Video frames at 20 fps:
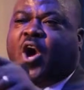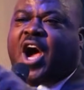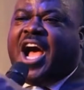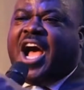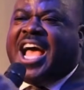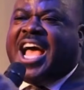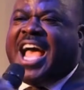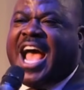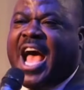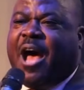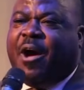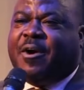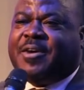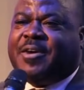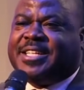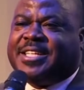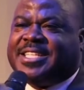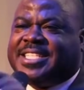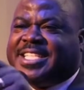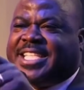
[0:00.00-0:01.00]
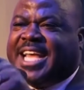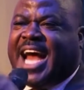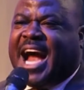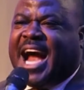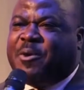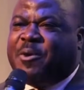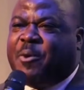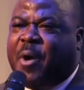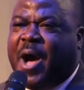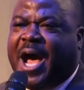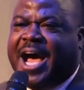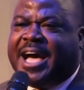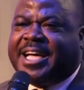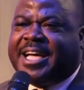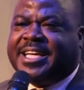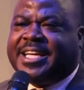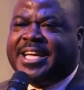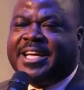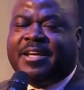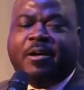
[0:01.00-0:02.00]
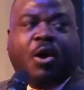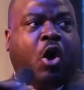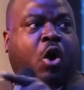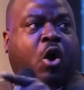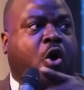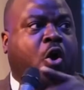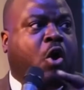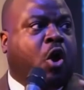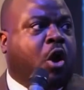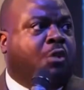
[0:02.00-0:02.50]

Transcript: fall from 100,000. You'll